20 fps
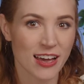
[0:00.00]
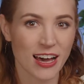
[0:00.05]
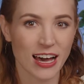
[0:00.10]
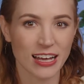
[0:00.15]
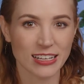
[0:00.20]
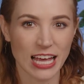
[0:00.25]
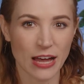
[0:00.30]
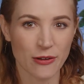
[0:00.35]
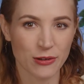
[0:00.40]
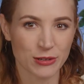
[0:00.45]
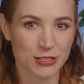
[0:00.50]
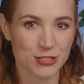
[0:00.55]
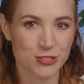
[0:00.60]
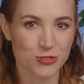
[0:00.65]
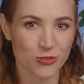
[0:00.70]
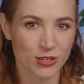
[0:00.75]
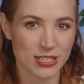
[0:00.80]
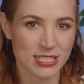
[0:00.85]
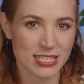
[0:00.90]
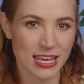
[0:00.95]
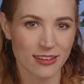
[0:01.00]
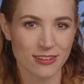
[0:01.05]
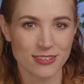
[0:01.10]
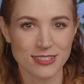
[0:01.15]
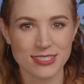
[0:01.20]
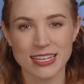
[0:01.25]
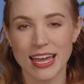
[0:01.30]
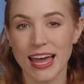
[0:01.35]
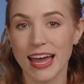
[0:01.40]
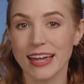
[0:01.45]
allowing the
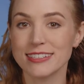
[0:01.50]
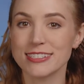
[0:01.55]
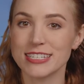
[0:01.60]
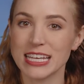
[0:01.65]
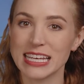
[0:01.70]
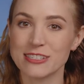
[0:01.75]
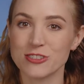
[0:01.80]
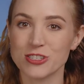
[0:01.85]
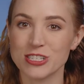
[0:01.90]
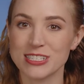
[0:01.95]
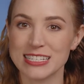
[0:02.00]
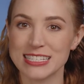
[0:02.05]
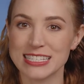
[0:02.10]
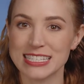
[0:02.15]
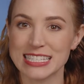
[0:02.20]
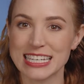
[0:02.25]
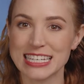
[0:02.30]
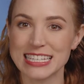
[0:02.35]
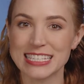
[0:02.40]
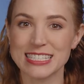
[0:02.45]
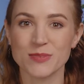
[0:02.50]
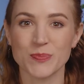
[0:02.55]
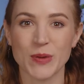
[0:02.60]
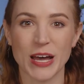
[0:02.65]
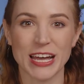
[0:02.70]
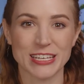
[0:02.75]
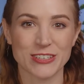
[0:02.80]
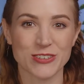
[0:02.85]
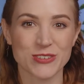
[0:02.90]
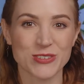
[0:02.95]
storytellers to add tension to scenes
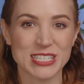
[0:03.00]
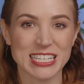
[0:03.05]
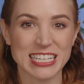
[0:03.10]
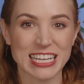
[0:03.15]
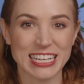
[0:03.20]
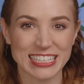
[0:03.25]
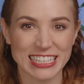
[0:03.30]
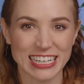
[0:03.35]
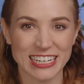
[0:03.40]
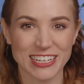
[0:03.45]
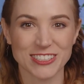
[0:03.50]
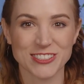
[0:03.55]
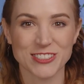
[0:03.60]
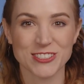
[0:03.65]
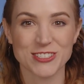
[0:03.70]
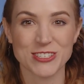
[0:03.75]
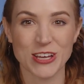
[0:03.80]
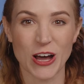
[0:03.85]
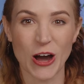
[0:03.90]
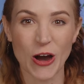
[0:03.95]
by using a character's